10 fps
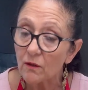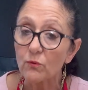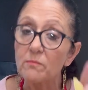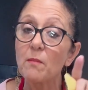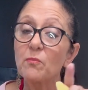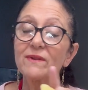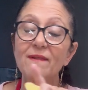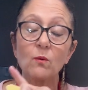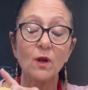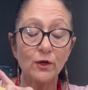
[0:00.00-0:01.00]
remembering they
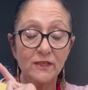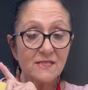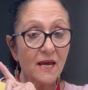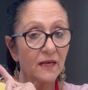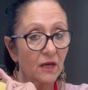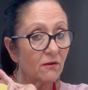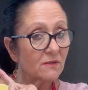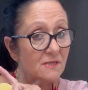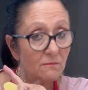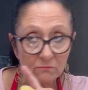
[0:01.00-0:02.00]
will only take
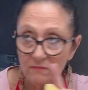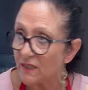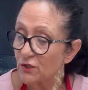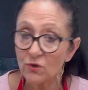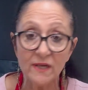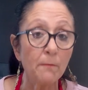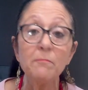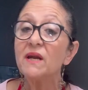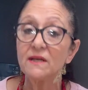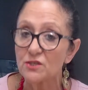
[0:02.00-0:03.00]
literally a
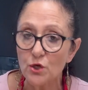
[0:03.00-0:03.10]
minute to